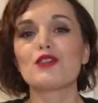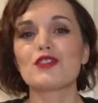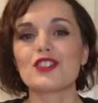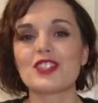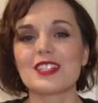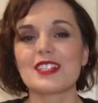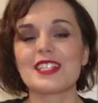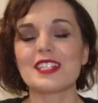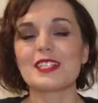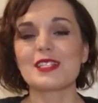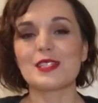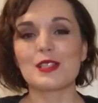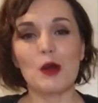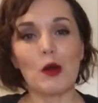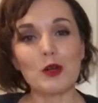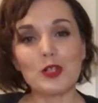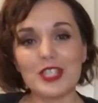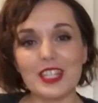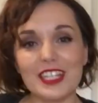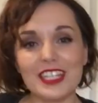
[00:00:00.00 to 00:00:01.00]
gorgeous, it's
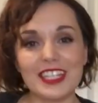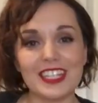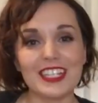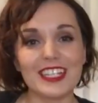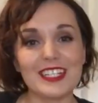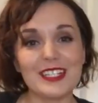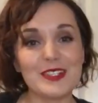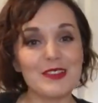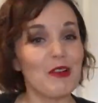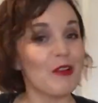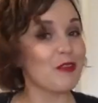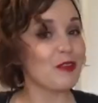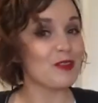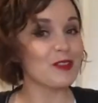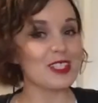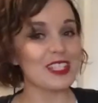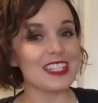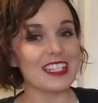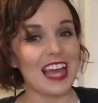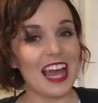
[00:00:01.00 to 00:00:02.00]
Gosia here,
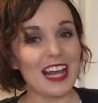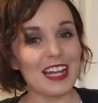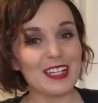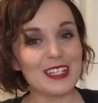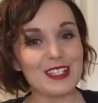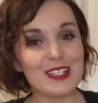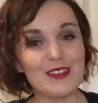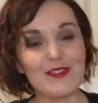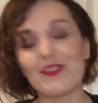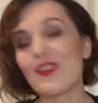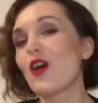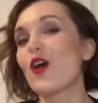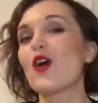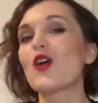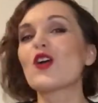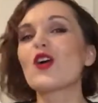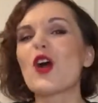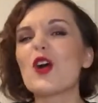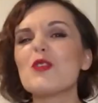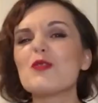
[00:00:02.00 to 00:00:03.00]
self-stylist
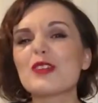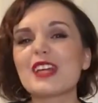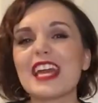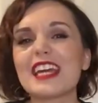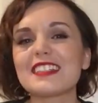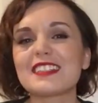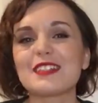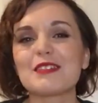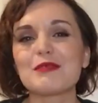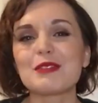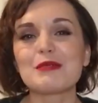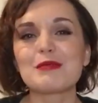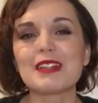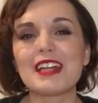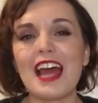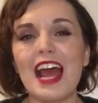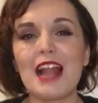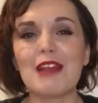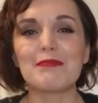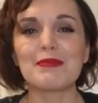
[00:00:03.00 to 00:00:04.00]
for go-getter women,
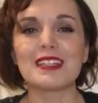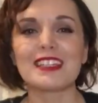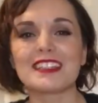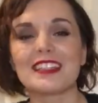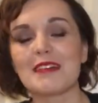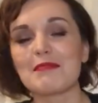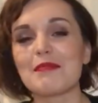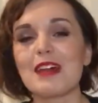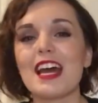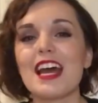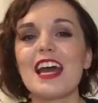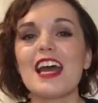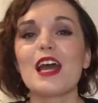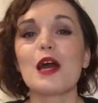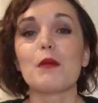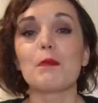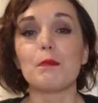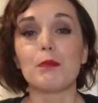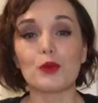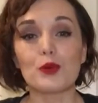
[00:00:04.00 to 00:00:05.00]
helping them
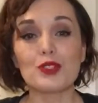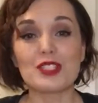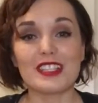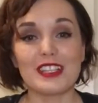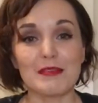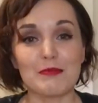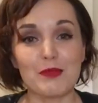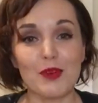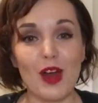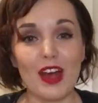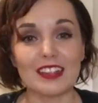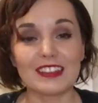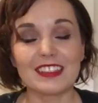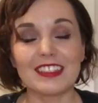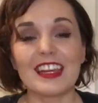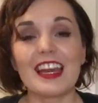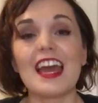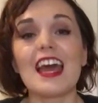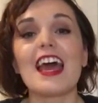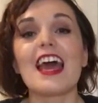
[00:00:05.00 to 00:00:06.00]
boost their brand
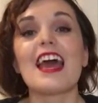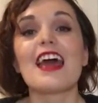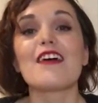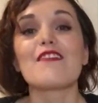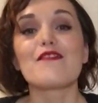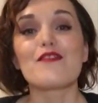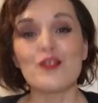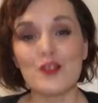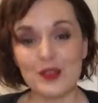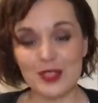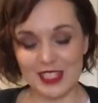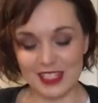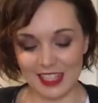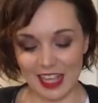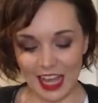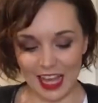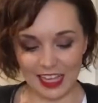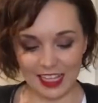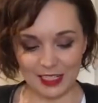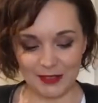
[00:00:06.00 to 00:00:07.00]
through
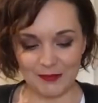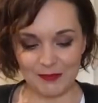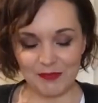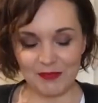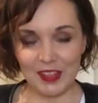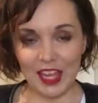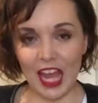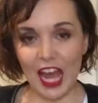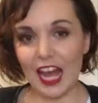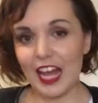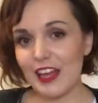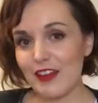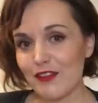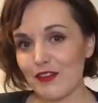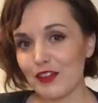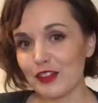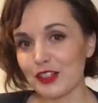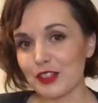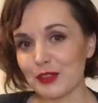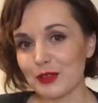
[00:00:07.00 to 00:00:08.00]
style. I have
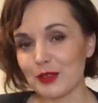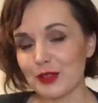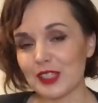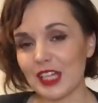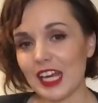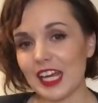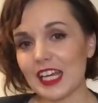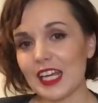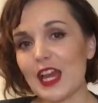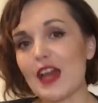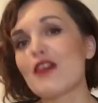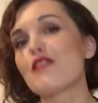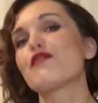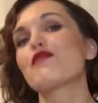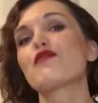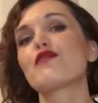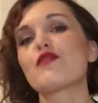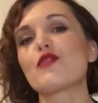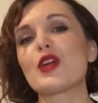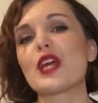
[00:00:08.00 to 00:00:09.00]
for you today
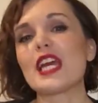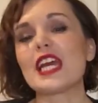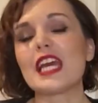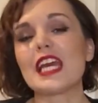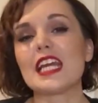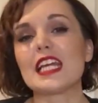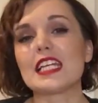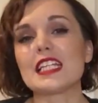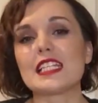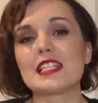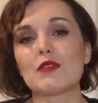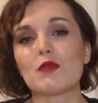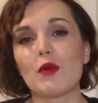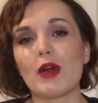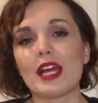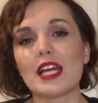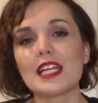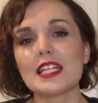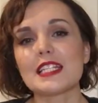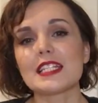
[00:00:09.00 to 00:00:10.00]
three easy
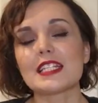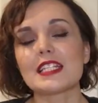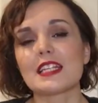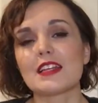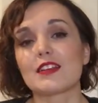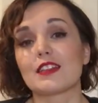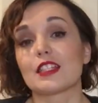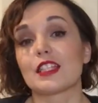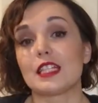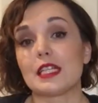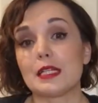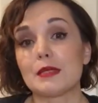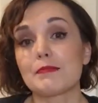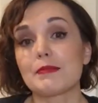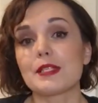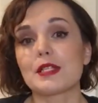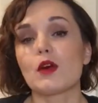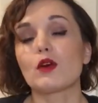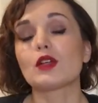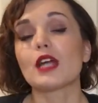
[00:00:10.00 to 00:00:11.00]
ways,
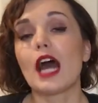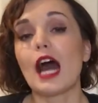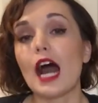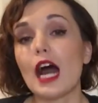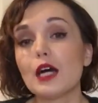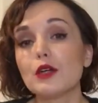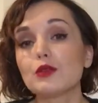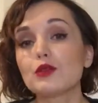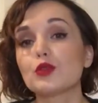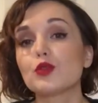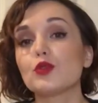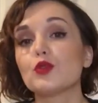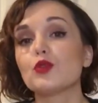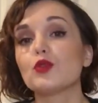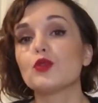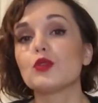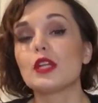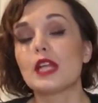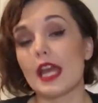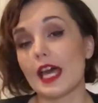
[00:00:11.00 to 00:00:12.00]
tips on how to
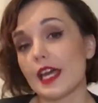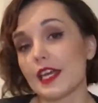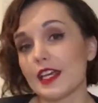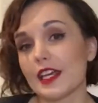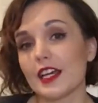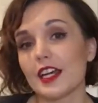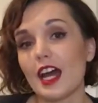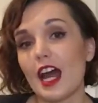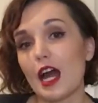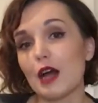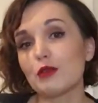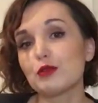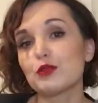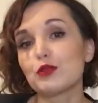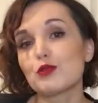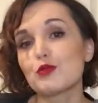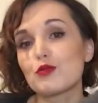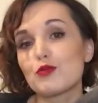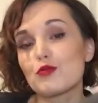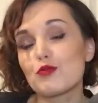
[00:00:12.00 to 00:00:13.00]
layer, how
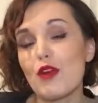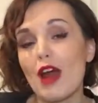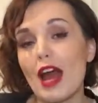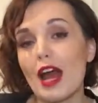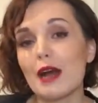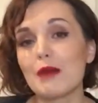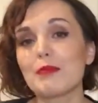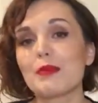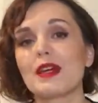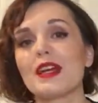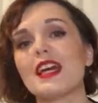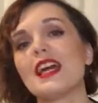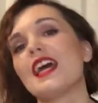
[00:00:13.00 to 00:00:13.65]
to wrap